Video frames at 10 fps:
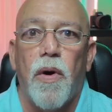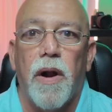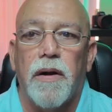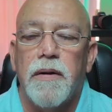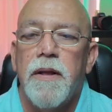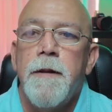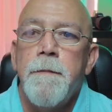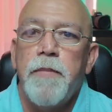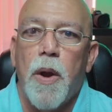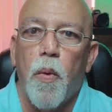water.
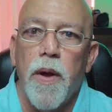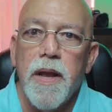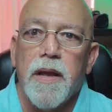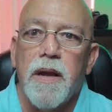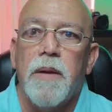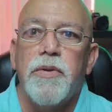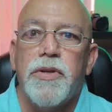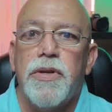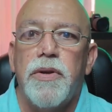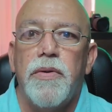Now, when it comes
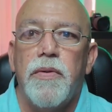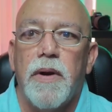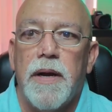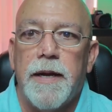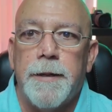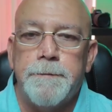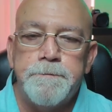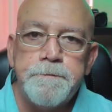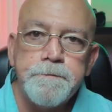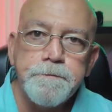
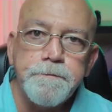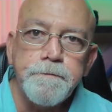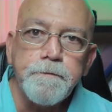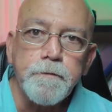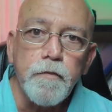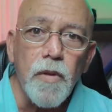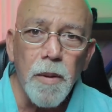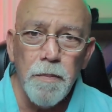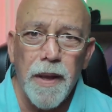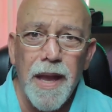to
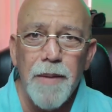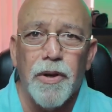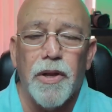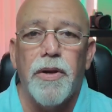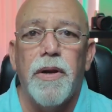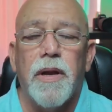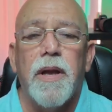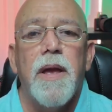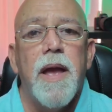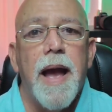being able to cook,
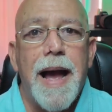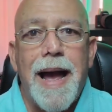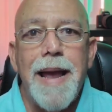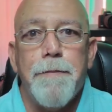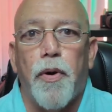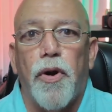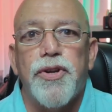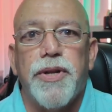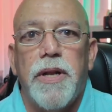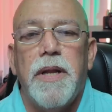I
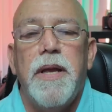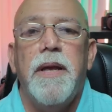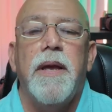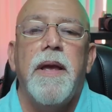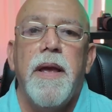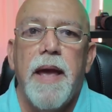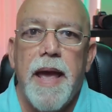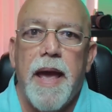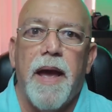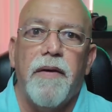personally
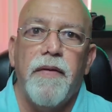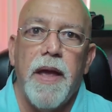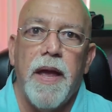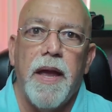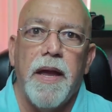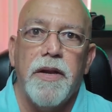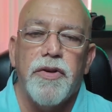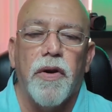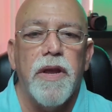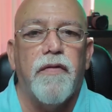have a
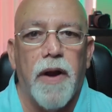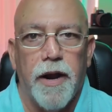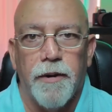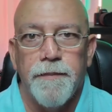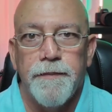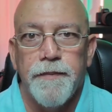turkey fryer.